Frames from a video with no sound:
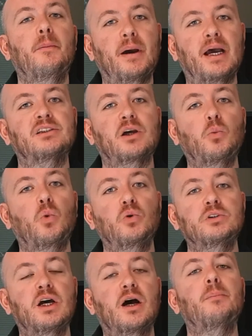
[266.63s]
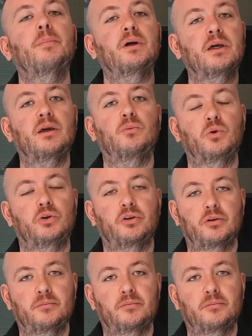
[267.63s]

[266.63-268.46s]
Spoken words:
but as I walked up, it would.